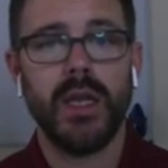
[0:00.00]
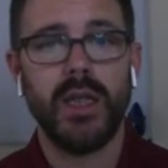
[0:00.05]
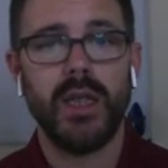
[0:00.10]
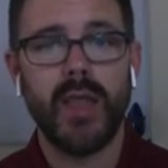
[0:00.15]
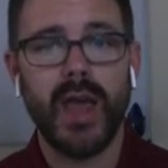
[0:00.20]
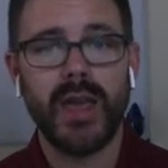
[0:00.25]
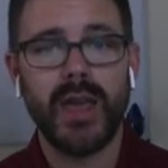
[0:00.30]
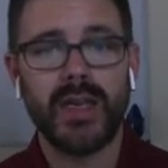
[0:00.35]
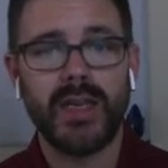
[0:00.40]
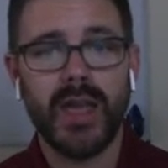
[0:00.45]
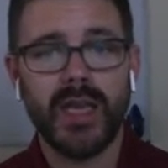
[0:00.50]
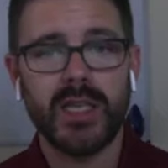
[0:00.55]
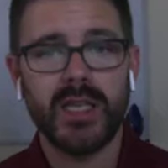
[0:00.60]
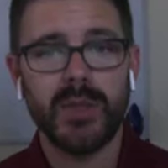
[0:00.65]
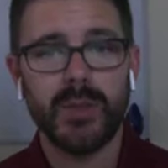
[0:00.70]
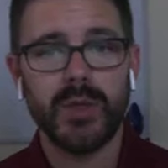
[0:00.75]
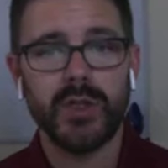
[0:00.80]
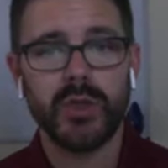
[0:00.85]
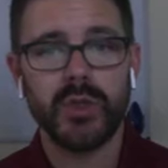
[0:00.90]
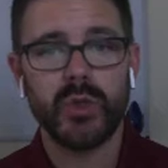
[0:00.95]
That
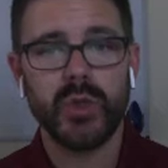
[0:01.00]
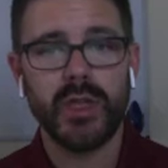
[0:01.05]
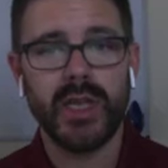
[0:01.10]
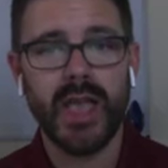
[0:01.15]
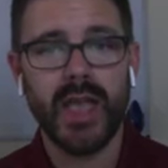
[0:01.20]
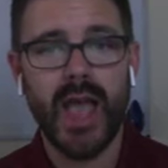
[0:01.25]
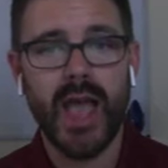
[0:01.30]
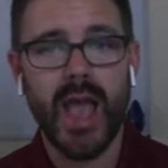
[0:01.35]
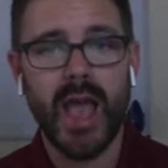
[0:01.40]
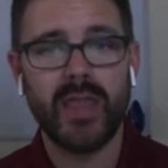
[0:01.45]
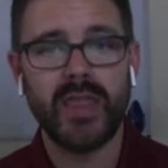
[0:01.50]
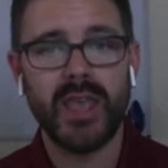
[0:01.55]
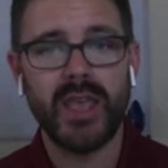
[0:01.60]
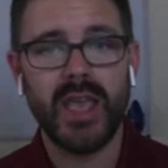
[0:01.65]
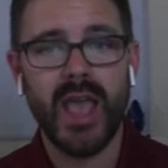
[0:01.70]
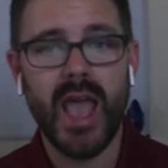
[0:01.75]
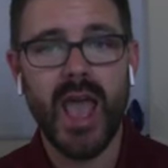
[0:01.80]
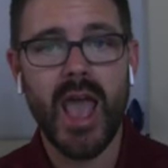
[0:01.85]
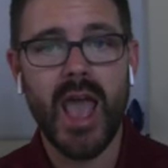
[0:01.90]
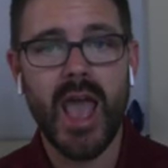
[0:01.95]
decimal is really at the
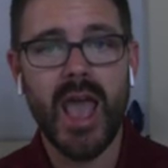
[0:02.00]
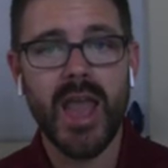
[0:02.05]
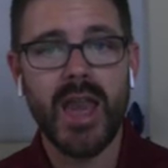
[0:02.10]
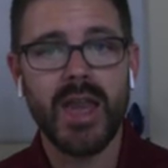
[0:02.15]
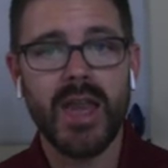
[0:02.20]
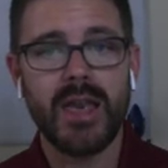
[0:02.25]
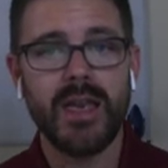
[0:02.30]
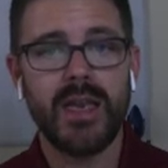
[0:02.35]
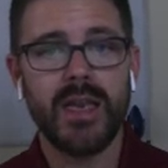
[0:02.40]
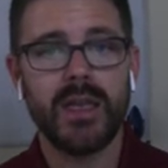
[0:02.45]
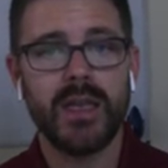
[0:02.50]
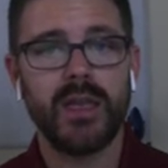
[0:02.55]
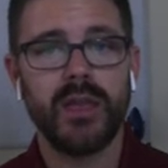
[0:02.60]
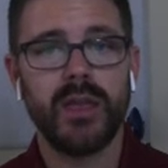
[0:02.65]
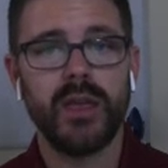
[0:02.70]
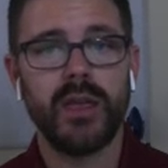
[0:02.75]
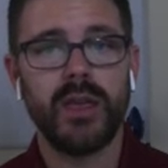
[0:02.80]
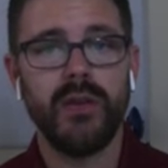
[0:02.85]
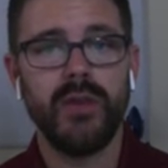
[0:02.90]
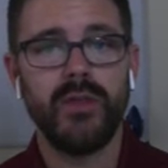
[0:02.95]
end
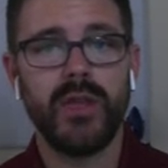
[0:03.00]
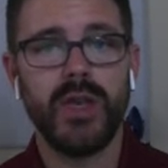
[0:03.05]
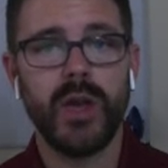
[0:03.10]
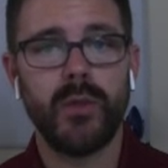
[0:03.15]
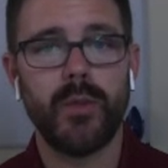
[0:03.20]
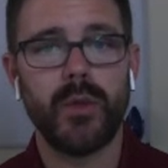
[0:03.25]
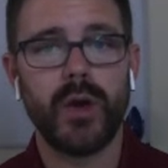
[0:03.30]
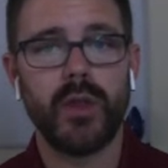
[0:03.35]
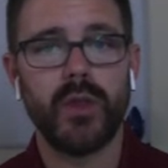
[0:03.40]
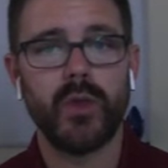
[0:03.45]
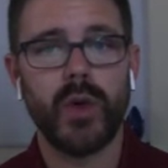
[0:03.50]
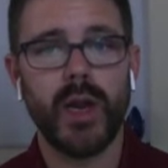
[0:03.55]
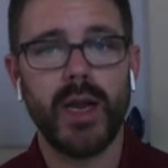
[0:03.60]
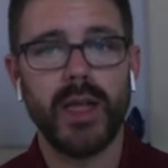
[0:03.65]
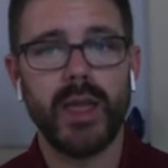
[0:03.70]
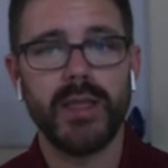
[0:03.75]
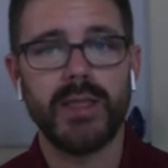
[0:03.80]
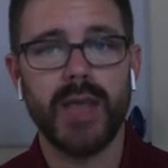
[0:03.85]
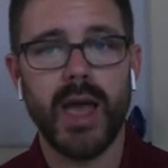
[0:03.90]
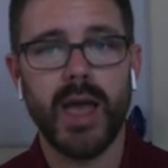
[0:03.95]
of the number on the
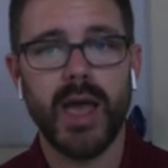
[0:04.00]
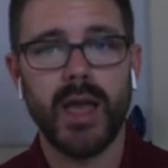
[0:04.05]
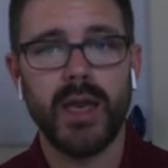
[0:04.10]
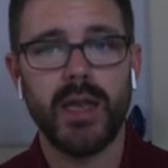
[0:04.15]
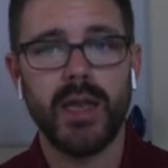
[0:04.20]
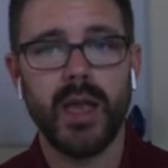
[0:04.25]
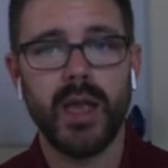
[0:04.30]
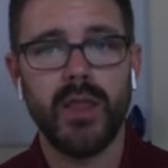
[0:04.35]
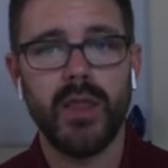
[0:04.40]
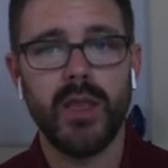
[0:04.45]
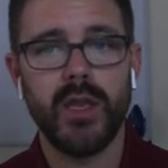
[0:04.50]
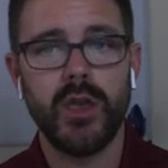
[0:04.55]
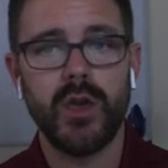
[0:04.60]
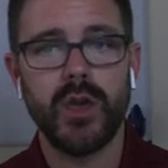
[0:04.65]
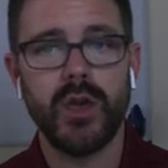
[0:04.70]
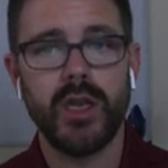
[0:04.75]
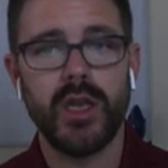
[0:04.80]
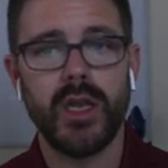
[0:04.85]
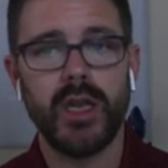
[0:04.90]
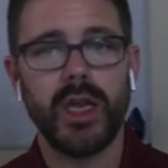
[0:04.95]
right-hand side, and then you
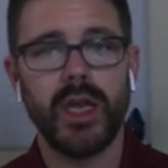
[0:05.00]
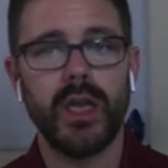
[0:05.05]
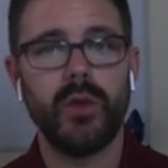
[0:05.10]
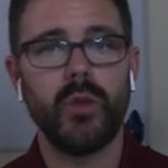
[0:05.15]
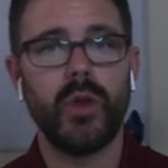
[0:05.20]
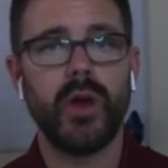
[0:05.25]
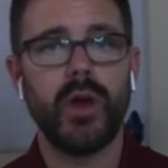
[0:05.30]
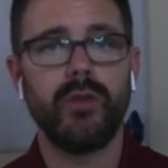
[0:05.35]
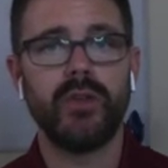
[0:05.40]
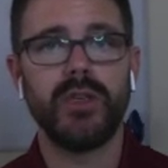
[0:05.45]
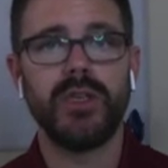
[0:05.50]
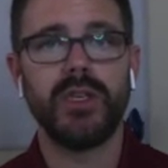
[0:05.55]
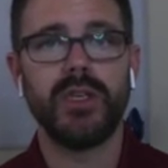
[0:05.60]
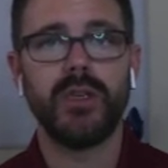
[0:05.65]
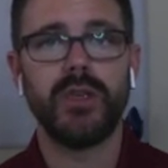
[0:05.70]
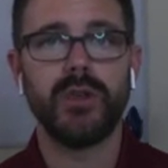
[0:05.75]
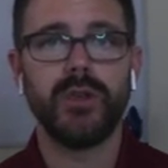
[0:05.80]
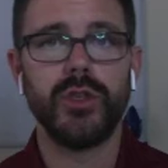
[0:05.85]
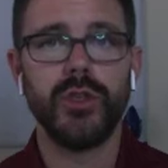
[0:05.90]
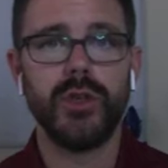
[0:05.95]
can kick in whatever
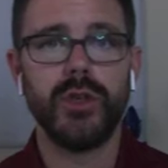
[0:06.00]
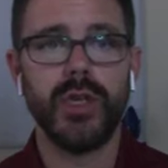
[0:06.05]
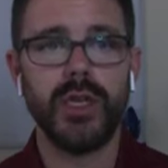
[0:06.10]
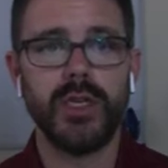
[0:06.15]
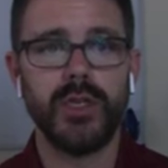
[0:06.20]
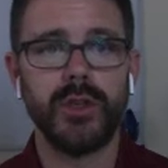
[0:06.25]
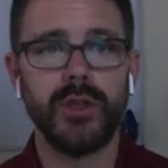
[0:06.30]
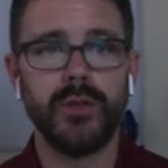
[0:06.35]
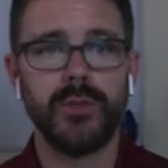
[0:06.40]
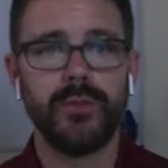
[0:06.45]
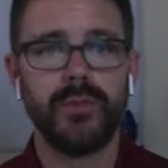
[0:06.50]
zeros you need to.